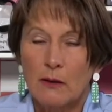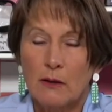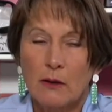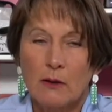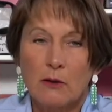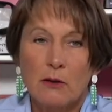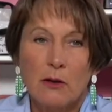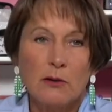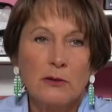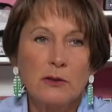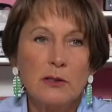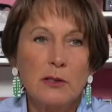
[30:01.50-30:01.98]

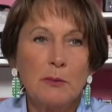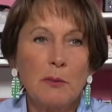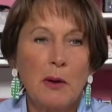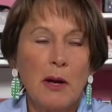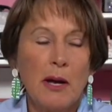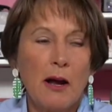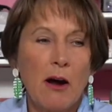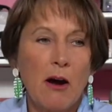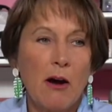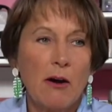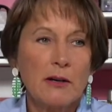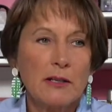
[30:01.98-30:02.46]
Close to
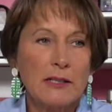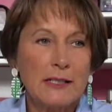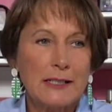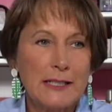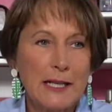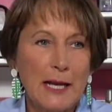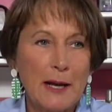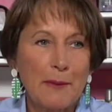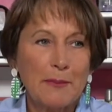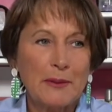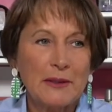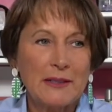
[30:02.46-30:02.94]
my heart,
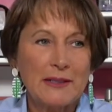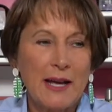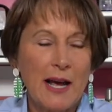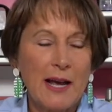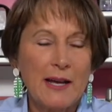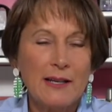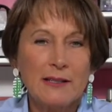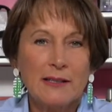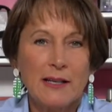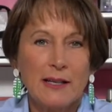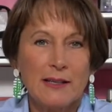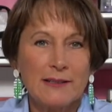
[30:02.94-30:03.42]
stamp and
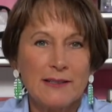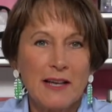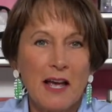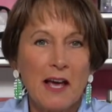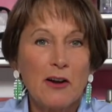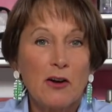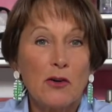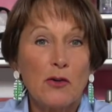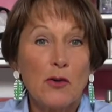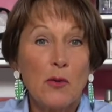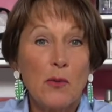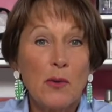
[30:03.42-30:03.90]
Die sets.
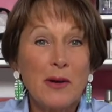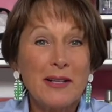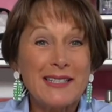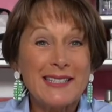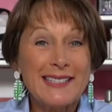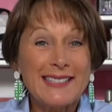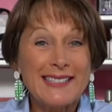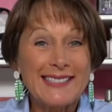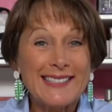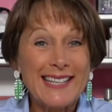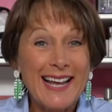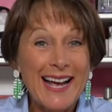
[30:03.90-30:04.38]
I don't know what
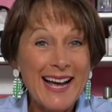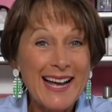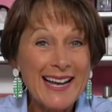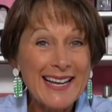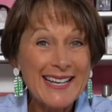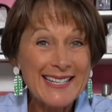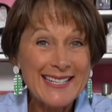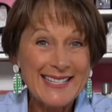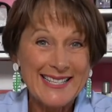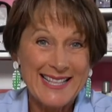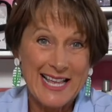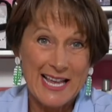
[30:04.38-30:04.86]

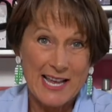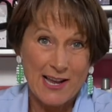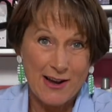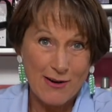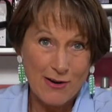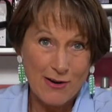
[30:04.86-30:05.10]
size they